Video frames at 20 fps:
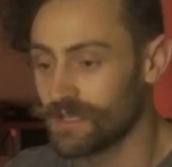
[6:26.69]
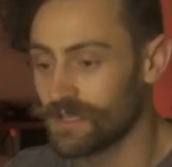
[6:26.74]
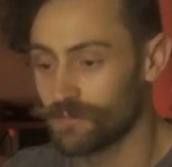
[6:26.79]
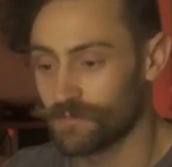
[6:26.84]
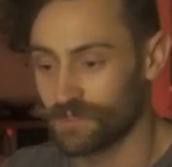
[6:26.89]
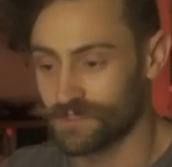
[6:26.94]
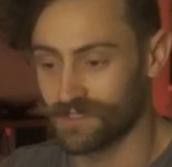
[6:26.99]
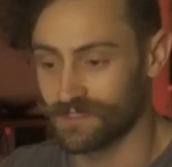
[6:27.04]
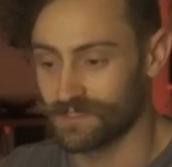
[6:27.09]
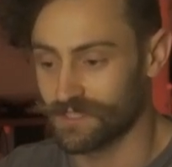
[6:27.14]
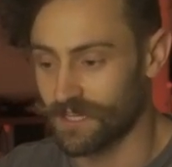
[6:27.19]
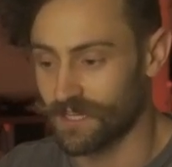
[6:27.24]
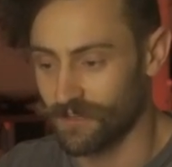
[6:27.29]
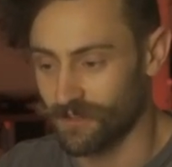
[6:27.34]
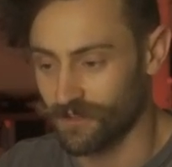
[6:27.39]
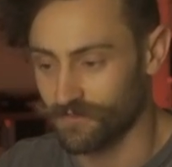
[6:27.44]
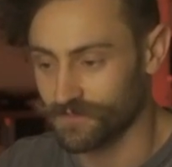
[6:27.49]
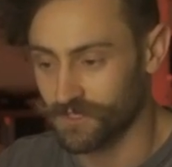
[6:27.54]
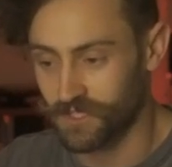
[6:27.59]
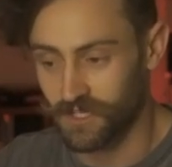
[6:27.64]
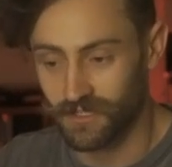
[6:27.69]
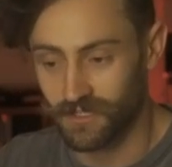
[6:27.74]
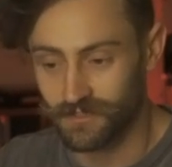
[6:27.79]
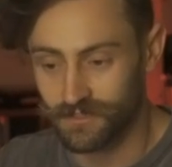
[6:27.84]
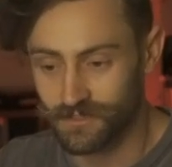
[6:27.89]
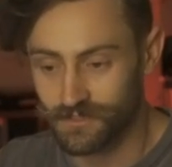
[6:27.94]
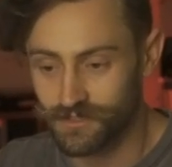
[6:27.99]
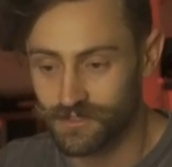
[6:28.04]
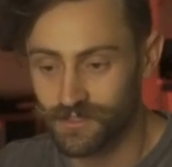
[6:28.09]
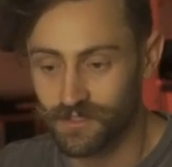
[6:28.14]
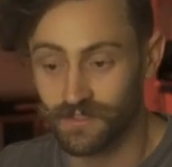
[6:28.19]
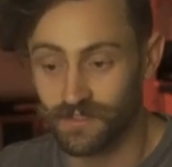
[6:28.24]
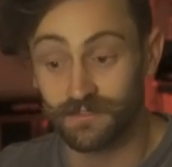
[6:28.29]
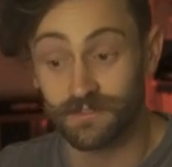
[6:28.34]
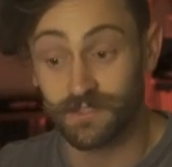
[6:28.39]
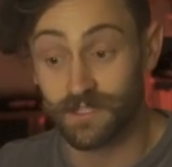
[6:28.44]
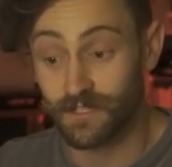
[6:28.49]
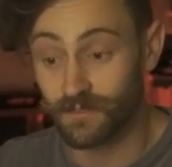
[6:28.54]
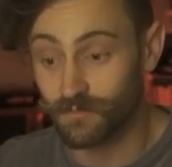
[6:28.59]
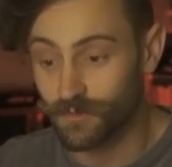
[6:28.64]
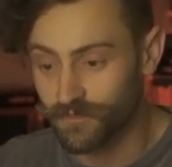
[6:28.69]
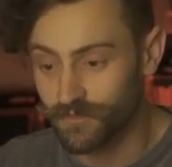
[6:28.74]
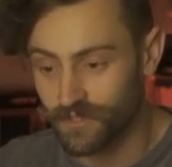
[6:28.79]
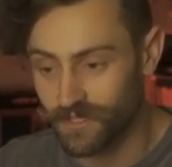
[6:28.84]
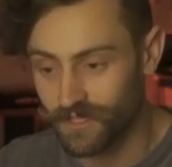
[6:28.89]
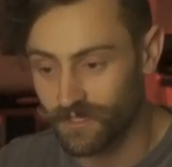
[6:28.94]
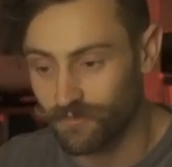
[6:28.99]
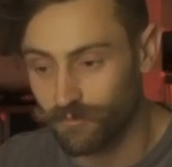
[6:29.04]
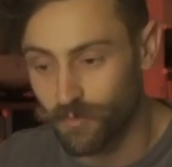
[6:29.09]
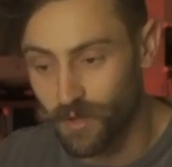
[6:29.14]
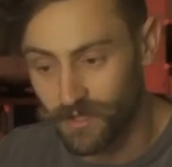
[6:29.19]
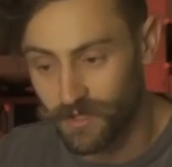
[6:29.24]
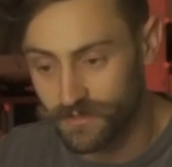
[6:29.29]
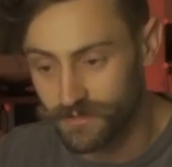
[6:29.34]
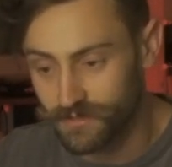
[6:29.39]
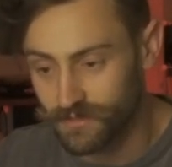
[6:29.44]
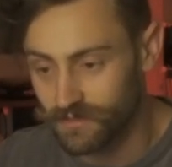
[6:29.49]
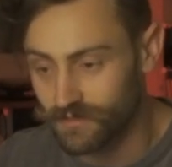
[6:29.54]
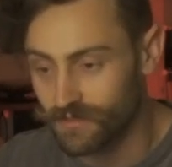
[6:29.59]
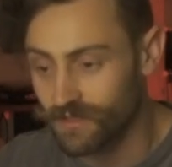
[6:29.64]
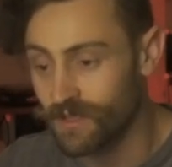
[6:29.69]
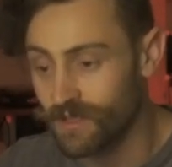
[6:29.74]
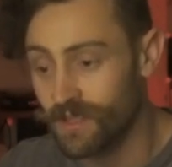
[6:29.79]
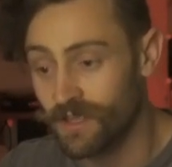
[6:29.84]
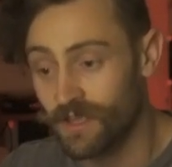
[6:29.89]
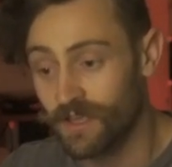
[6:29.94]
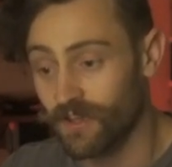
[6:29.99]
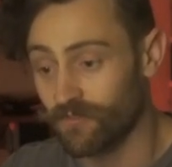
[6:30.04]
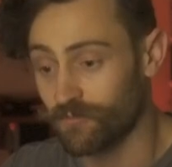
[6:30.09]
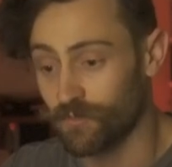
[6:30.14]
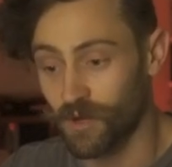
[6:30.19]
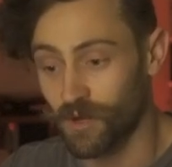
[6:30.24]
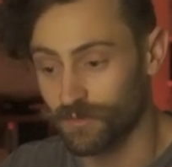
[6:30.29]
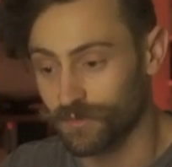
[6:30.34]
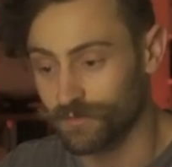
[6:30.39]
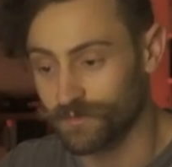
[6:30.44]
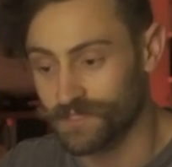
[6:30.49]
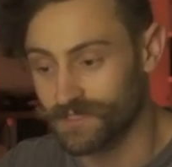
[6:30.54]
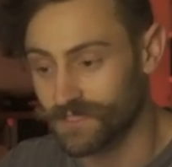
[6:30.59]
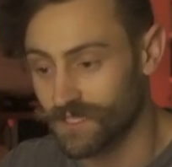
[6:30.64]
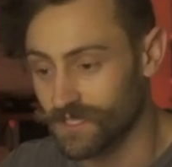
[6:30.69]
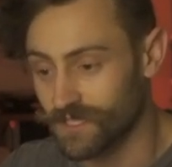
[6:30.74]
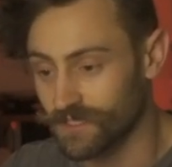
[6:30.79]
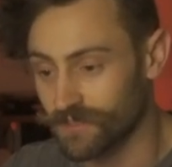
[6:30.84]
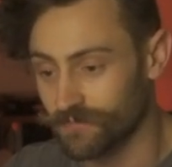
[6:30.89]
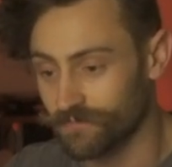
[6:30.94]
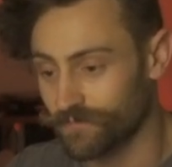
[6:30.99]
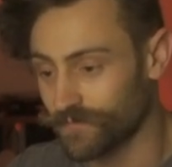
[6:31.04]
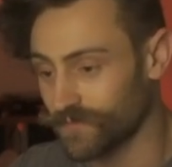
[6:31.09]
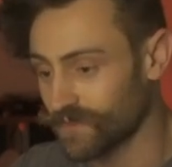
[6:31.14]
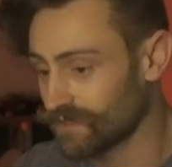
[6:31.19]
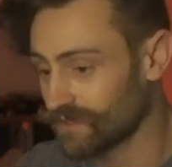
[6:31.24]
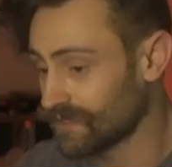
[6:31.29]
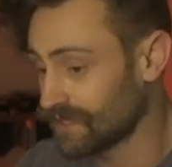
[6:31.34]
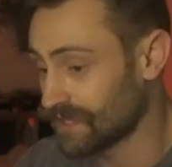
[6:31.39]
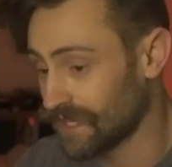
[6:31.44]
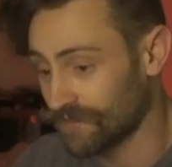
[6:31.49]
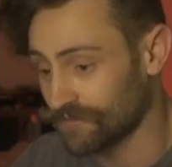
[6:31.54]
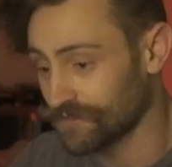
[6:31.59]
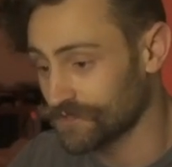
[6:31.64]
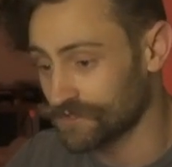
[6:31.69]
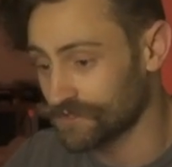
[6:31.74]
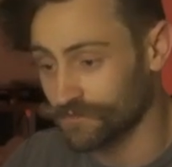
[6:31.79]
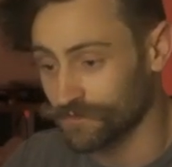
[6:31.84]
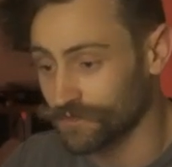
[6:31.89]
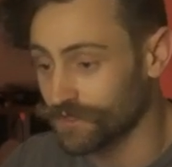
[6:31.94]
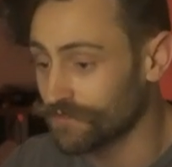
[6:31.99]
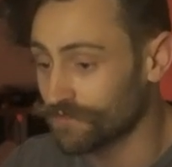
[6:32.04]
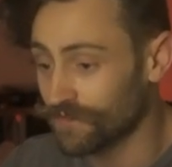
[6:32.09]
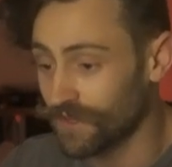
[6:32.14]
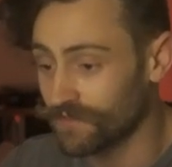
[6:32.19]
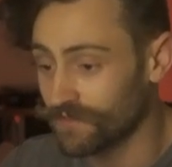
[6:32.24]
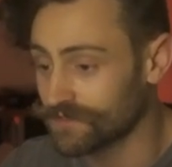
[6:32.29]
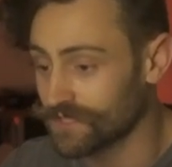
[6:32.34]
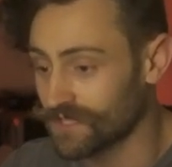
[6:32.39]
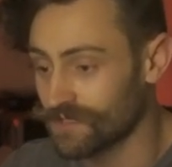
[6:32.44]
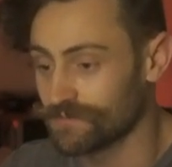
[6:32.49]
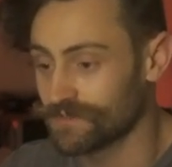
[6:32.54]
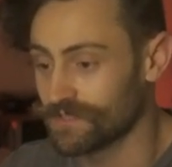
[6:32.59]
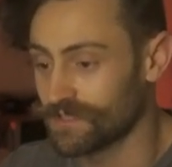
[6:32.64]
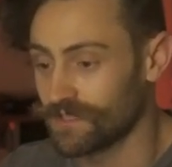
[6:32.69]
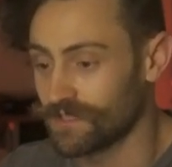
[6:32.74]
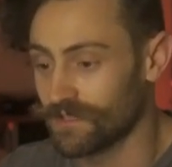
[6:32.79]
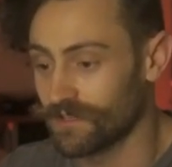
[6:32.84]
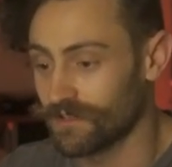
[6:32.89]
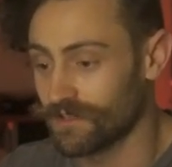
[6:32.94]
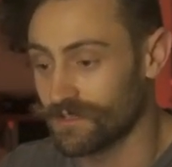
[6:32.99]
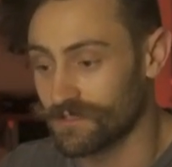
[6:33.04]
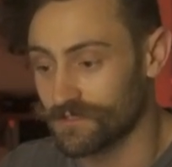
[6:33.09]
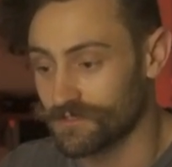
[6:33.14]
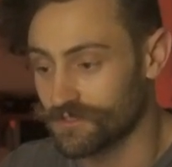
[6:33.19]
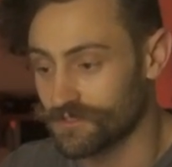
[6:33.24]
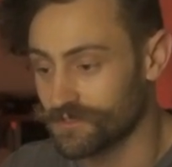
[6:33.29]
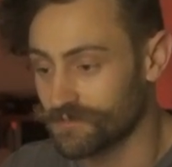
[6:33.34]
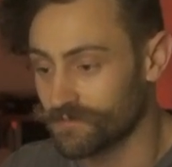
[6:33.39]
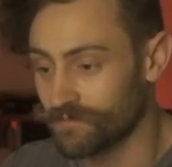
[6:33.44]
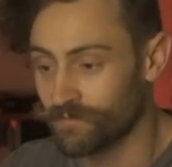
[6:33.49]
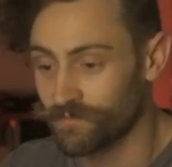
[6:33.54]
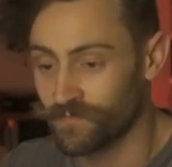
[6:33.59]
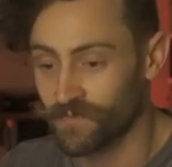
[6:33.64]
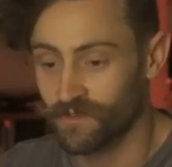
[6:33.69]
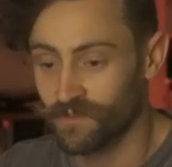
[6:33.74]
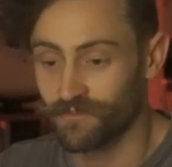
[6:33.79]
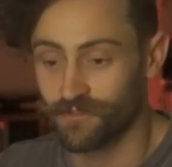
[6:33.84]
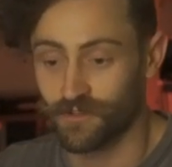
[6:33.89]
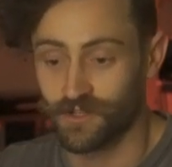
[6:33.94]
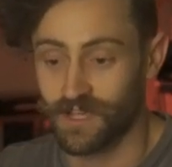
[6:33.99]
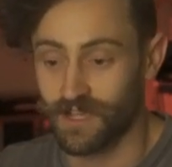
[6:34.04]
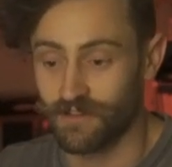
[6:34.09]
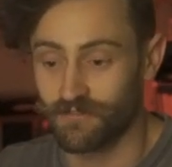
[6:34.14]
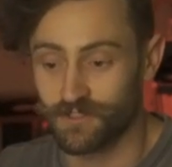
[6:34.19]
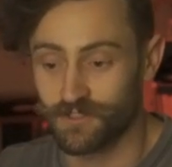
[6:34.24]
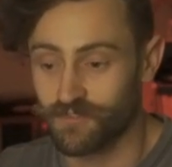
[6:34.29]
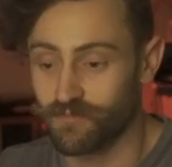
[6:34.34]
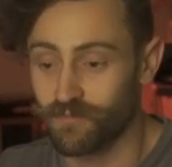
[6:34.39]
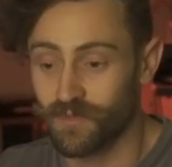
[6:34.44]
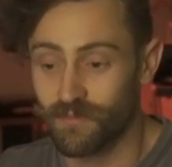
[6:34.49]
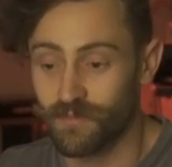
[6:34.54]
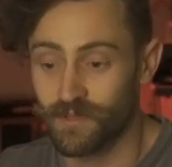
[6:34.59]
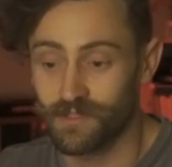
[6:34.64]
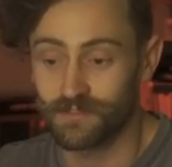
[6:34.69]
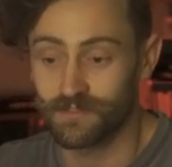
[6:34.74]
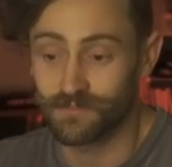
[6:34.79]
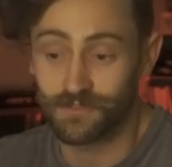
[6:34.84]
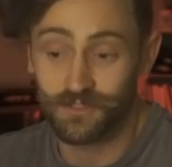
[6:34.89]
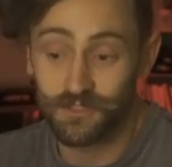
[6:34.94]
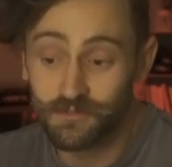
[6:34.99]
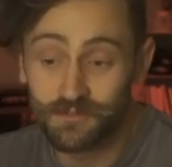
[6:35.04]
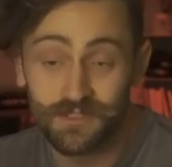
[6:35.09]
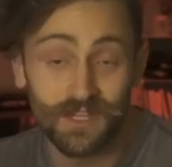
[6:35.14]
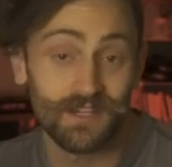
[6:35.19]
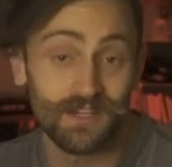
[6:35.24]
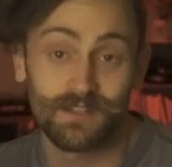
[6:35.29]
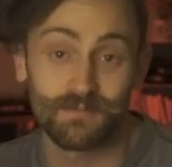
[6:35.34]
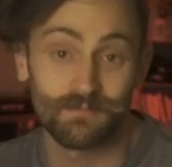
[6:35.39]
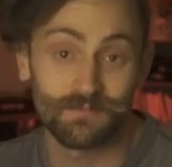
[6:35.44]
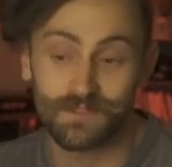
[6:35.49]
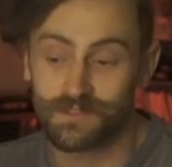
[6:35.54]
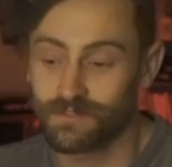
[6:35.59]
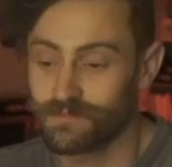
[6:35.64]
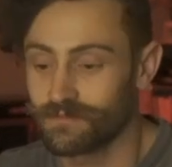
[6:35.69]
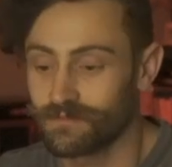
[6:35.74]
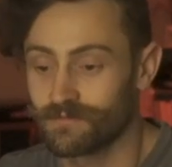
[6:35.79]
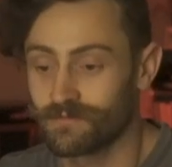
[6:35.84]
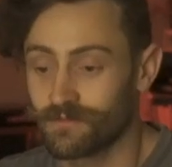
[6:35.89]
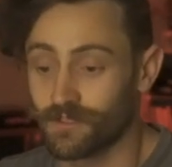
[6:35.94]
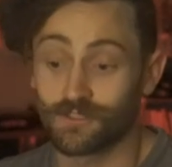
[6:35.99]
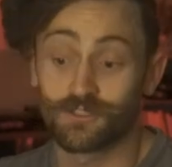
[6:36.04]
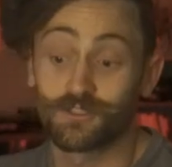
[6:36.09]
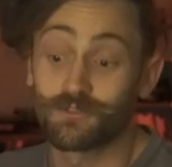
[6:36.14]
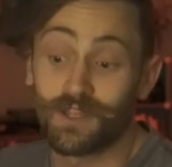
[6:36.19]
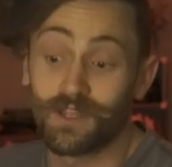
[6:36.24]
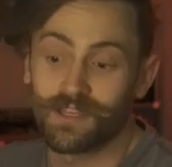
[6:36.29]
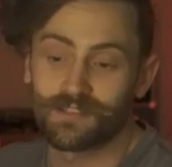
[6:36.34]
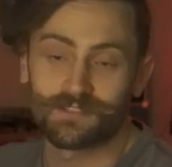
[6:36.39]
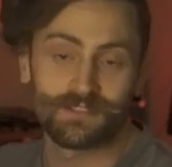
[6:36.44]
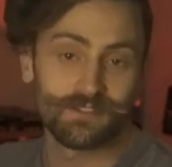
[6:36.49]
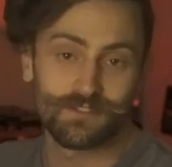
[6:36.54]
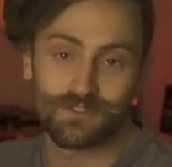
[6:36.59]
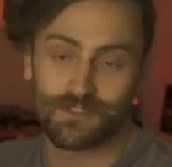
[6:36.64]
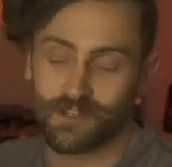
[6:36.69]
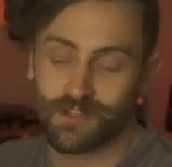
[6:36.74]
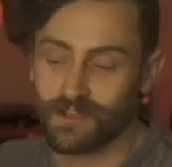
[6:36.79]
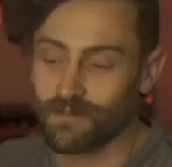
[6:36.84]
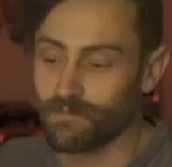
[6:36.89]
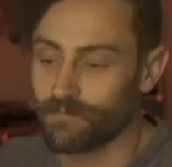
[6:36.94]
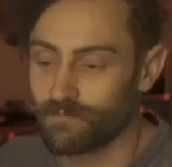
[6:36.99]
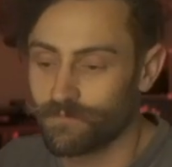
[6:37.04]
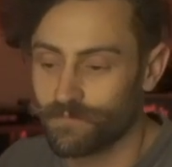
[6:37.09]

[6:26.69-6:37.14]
But since heading off to college and then later moving out of Boston, I've probably seen them an average of only 5 times a year each, for an average of maybe 2 times or 2 days each time.